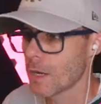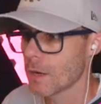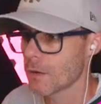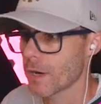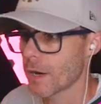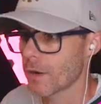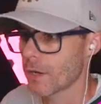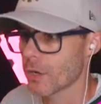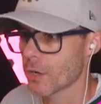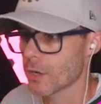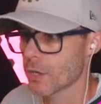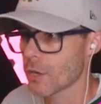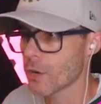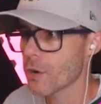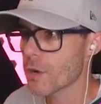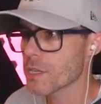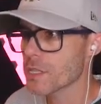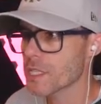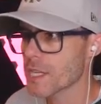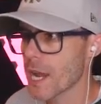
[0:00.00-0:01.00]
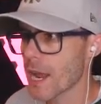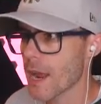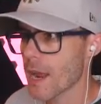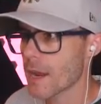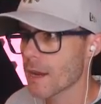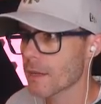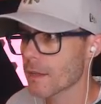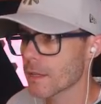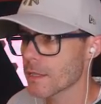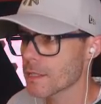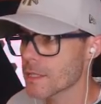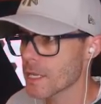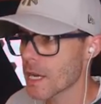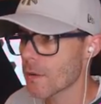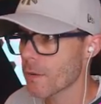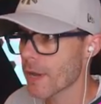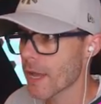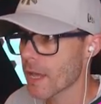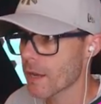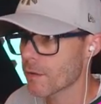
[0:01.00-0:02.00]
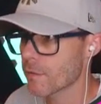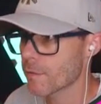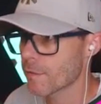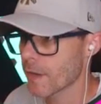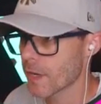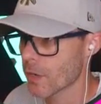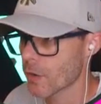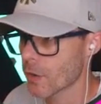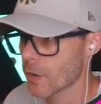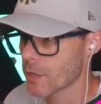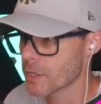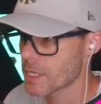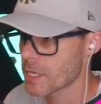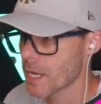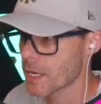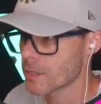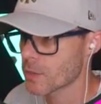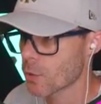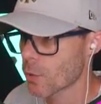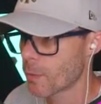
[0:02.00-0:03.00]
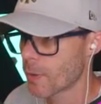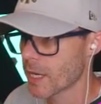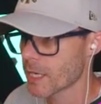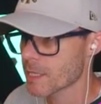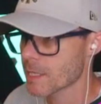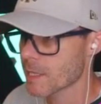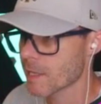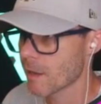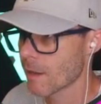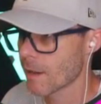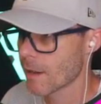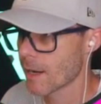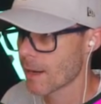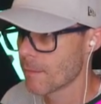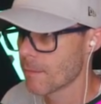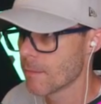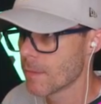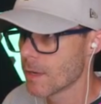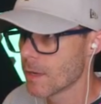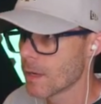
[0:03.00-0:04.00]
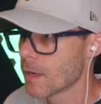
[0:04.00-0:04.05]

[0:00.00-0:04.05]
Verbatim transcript: All right, got cursed hen. Let's go ahead and feed a cursed hen to a pink slime.